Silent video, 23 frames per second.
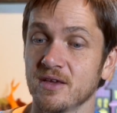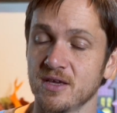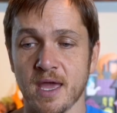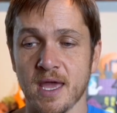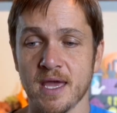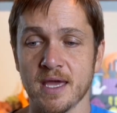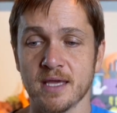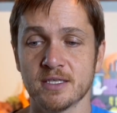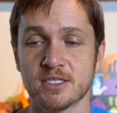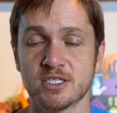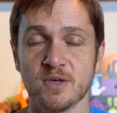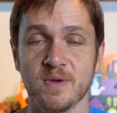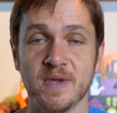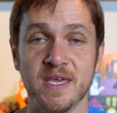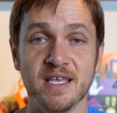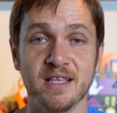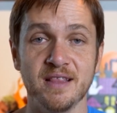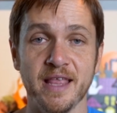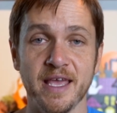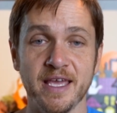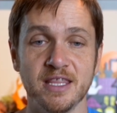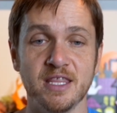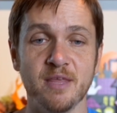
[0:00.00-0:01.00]
And so he
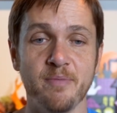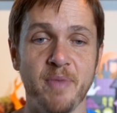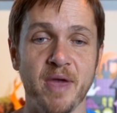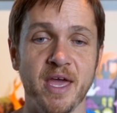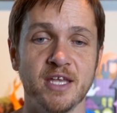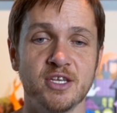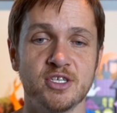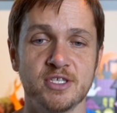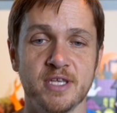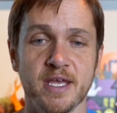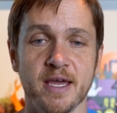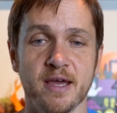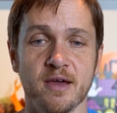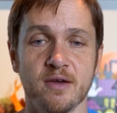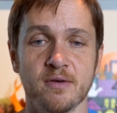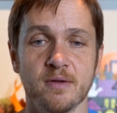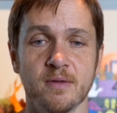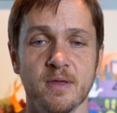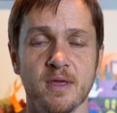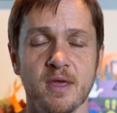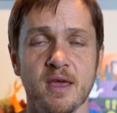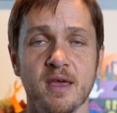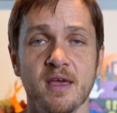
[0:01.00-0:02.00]
laid the page
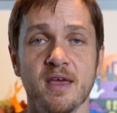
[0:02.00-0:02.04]
down.